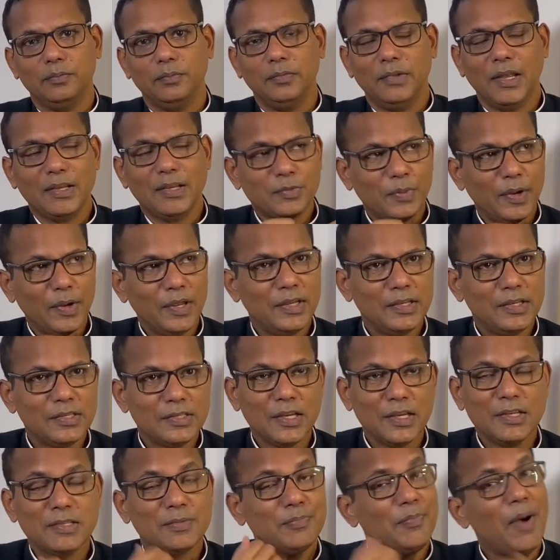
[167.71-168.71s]
That's why he
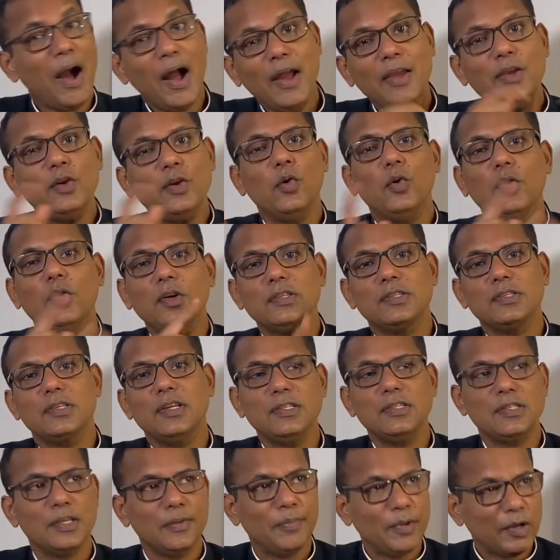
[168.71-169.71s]
says, My yoke is
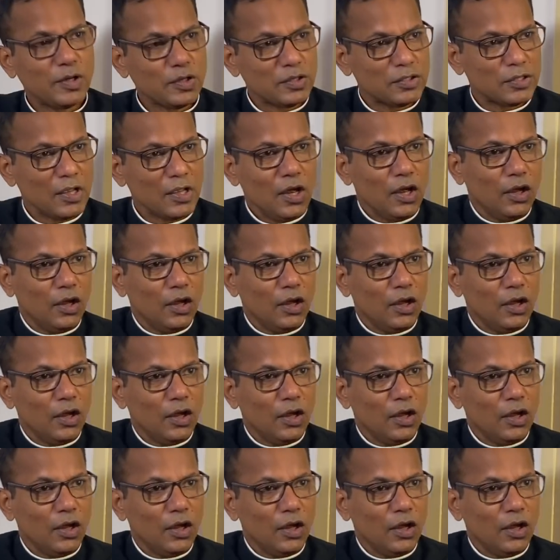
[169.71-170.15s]
easy because